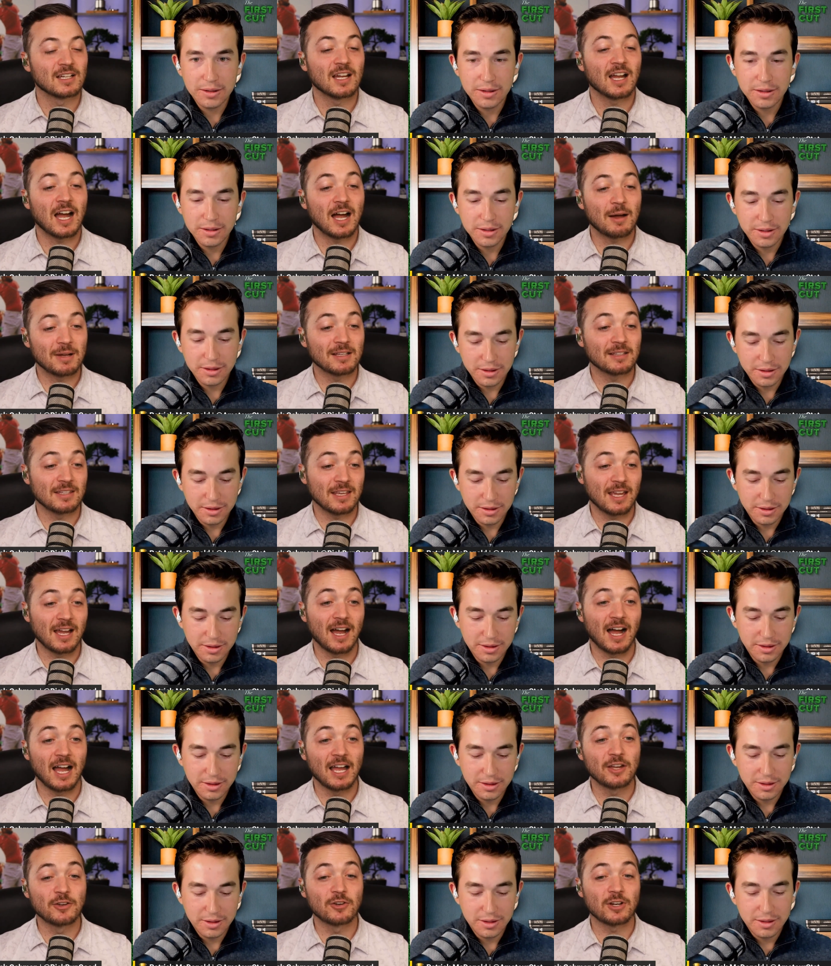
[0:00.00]
Speaker 1: How about, yeah, I
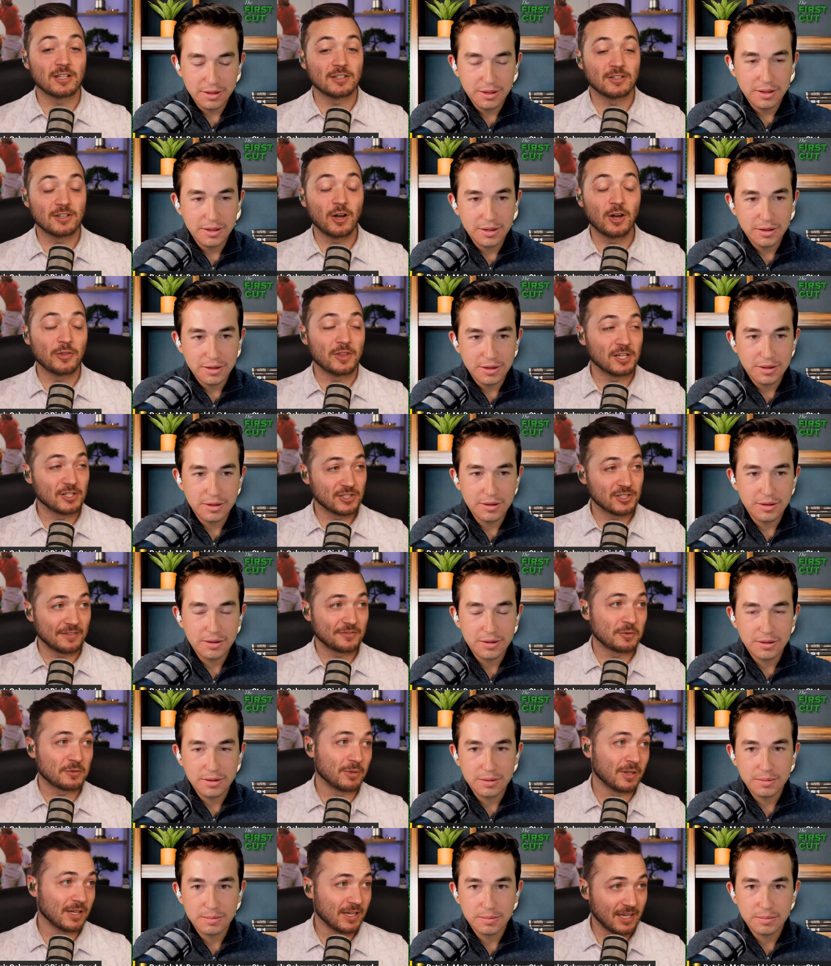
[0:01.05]
agree. No, they should have to
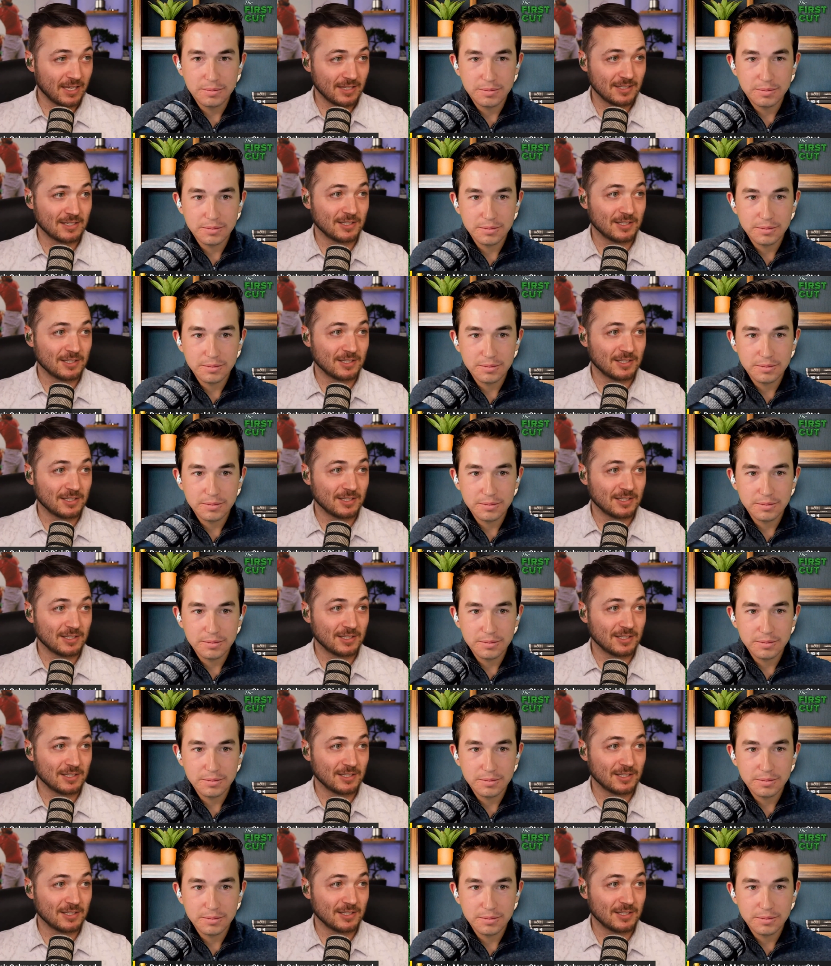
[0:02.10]
play 18